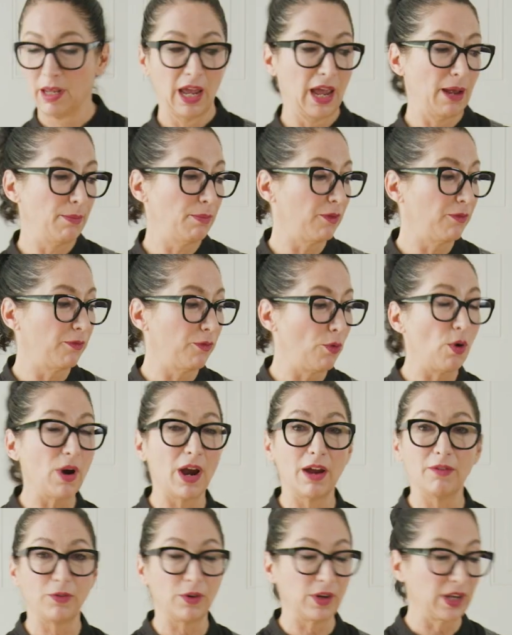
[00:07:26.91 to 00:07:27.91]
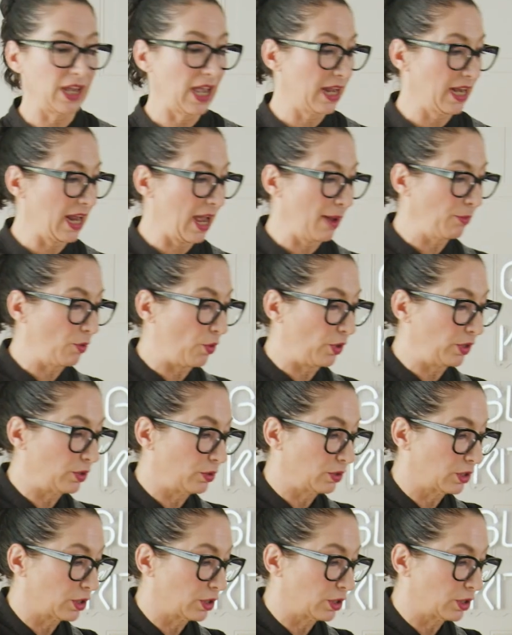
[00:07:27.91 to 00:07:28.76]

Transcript: And before I forget, I'm going to